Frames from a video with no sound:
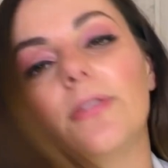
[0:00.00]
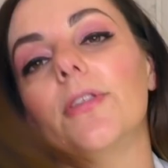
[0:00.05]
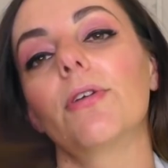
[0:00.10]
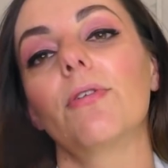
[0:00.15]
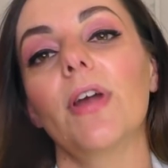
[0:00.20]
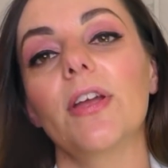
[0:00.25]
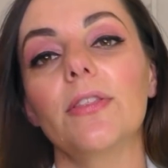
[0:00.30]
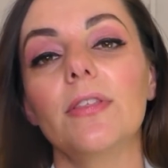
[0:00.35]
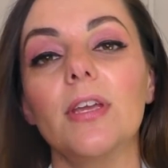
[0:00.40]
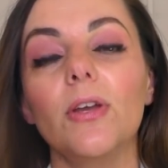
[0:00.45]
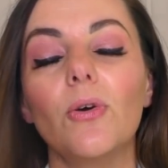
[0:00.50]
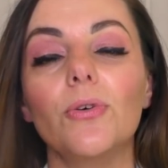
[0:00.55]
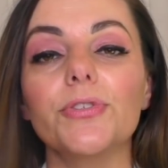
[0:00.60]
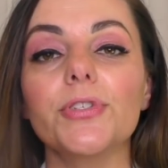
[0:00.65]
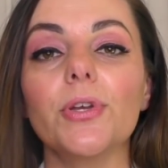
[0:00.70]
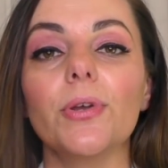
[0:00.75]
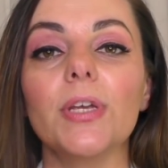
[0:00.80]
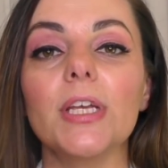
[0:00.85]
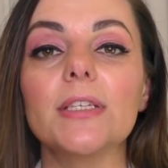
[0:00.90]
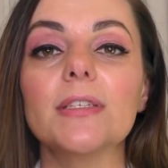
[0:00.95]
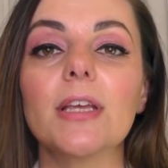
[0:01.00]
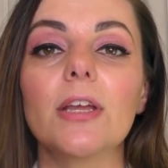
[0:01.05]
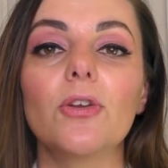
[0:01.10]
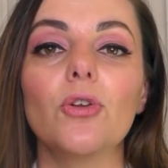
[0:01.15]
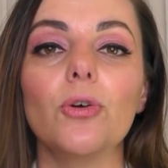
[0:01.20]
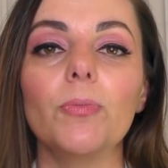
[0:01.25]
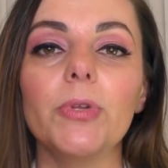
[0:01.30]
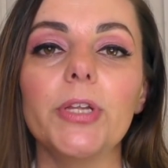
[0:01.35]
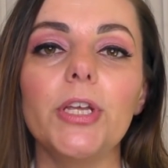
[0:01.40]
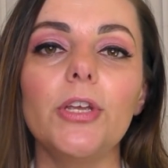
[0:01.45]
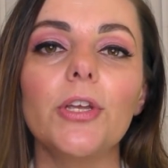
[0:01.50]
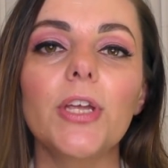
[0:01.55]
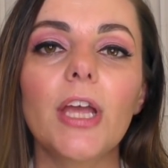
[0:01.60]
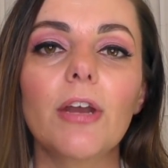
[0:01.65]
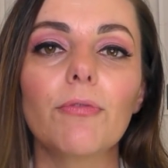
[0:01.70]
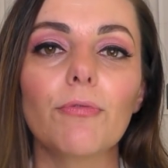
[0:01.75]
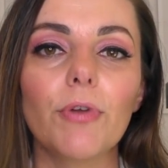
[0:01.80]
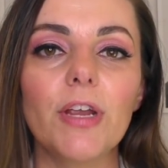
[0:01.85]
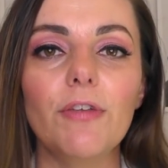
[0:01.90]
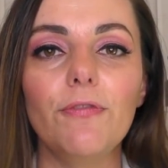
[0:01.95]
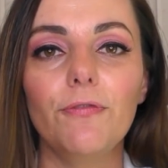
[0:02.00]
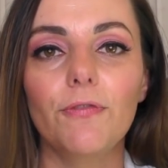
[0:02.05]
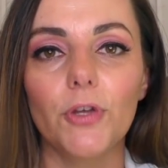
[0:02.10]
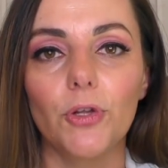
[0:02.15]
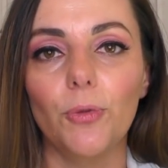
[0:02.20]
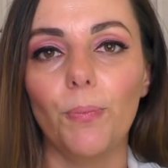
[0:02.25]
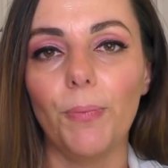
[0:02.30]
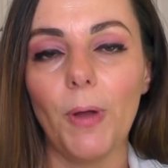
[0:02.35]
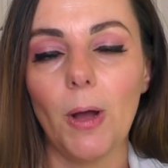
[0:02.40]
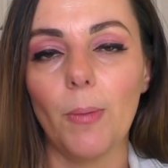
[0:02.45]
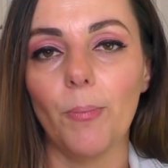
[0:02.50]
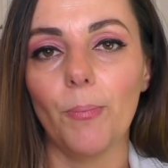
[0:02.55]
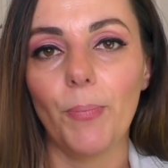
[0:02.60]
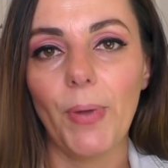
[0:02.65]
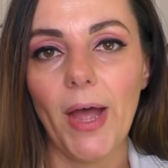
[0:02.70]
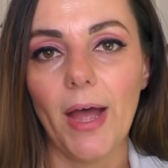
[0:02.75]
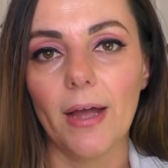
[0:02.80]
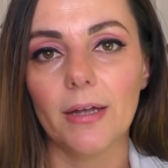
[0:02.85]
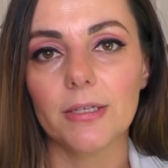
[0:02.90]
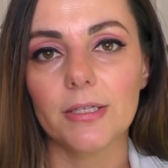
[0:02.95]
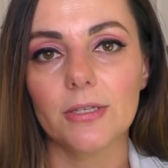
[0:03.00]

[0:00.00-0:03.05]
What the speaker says: The great thing also is that normally you can refill pump packs.